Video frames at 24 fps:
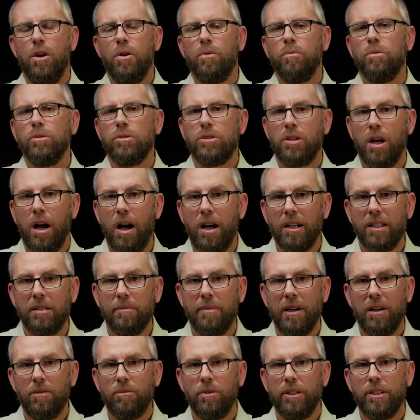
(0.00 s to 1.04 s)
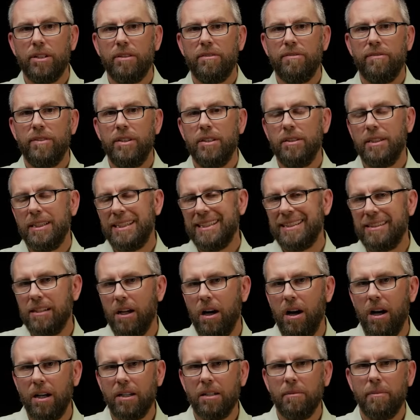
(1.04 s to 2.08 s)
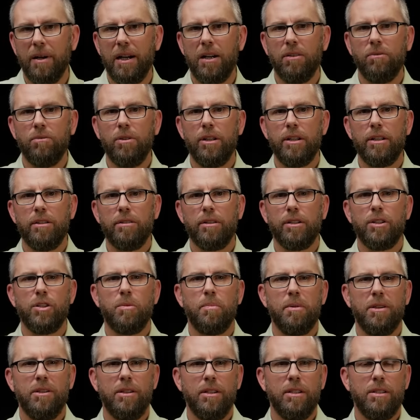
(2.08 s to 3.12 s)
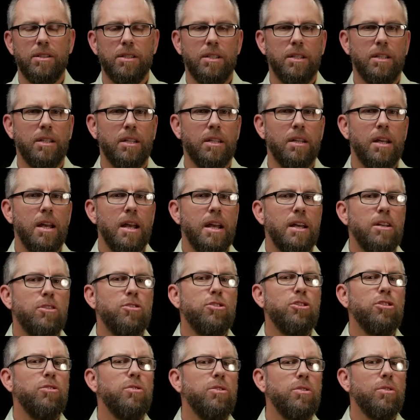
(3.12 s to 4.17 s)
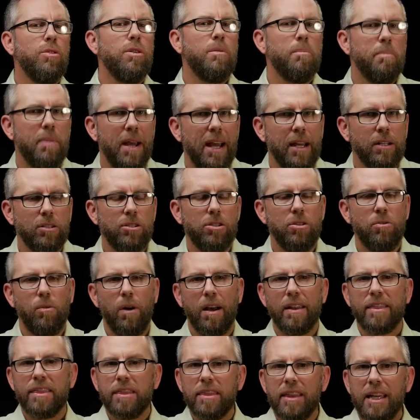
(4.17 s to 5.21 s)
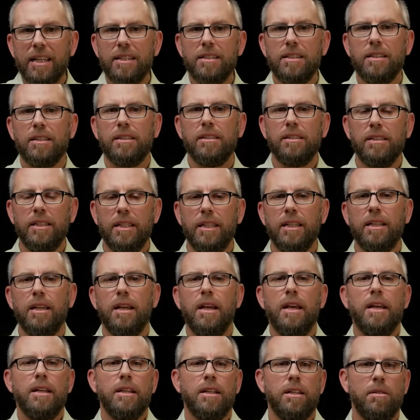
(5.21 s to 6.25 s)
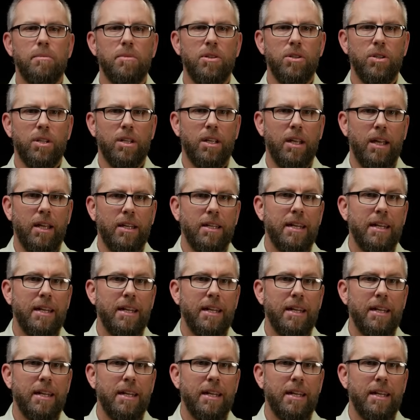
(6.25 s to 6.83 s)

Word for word: We'll talk about what you're feeling and talk about what you're experiencing and do your best to authentically communicate.